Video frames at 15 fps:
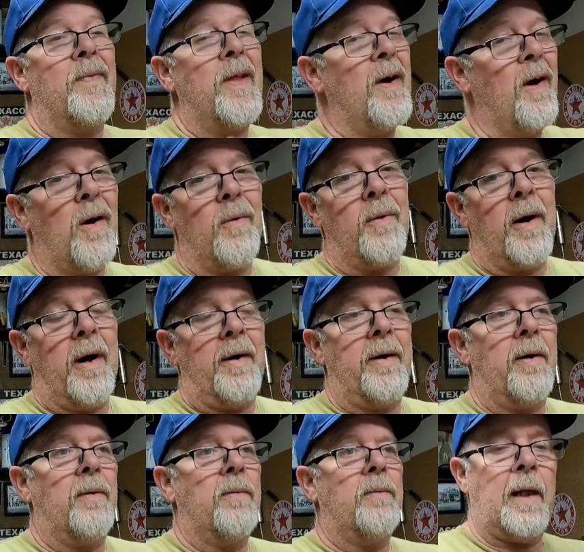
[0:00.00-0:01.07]
They all rot
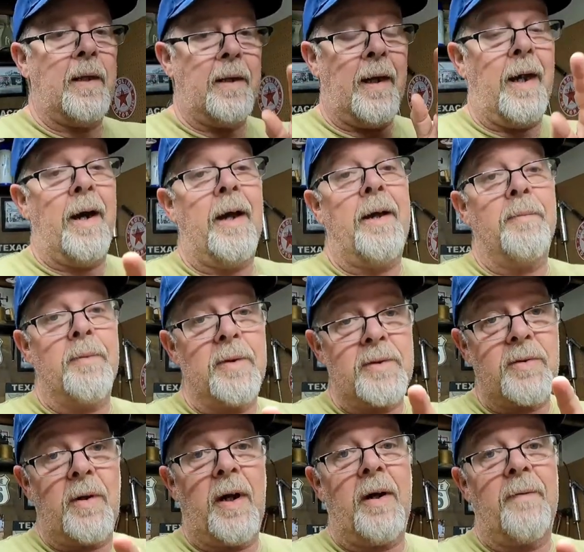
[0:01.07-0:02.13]
out, and I'm going to
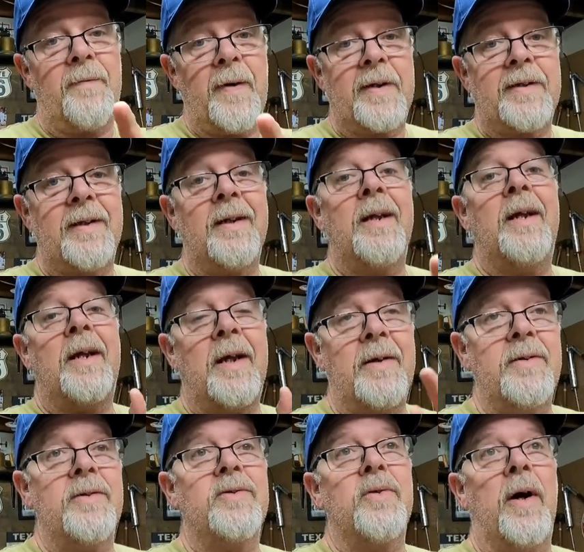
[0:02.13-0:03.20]
show you how to fix it
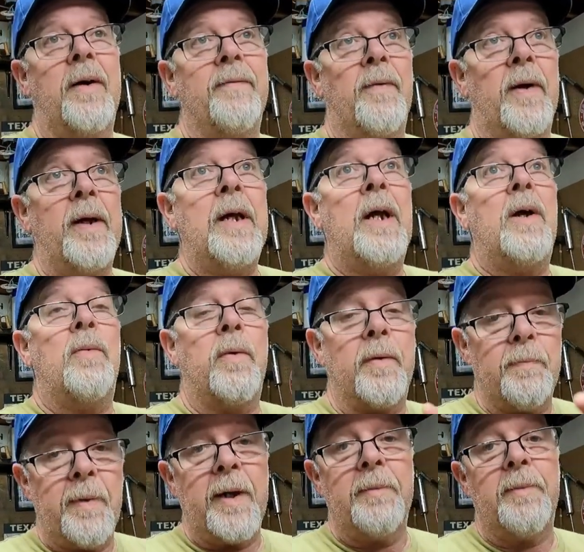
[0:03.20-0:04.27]
in your driveway
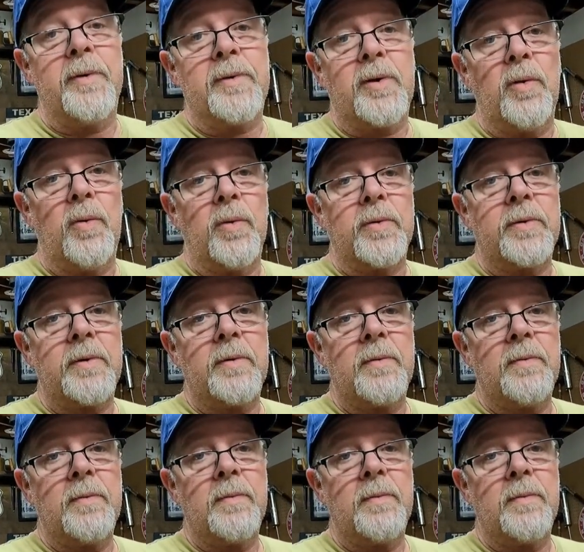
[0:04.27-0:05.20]
with minimal tools.